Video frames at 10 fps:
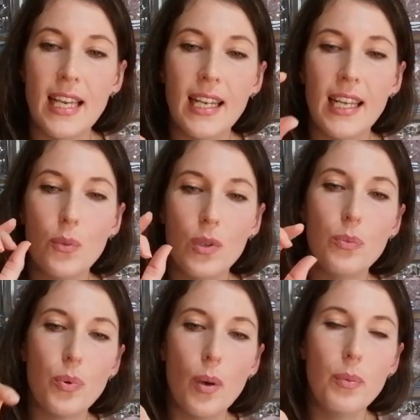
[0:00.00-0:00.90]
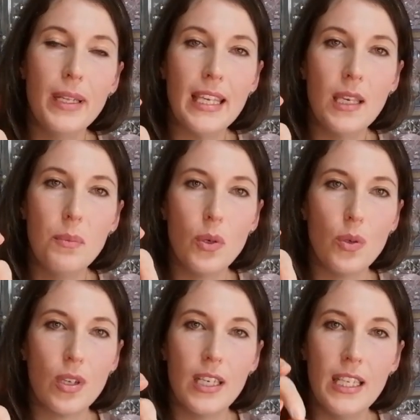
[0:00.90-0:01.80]
and it will probably keep
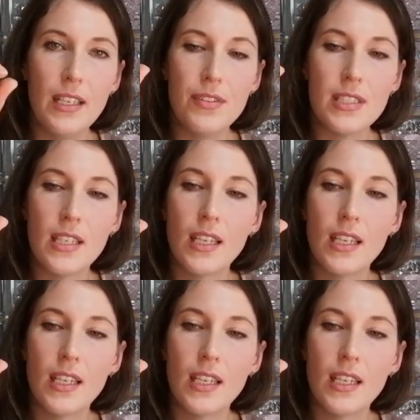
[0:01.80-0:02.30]
your leaves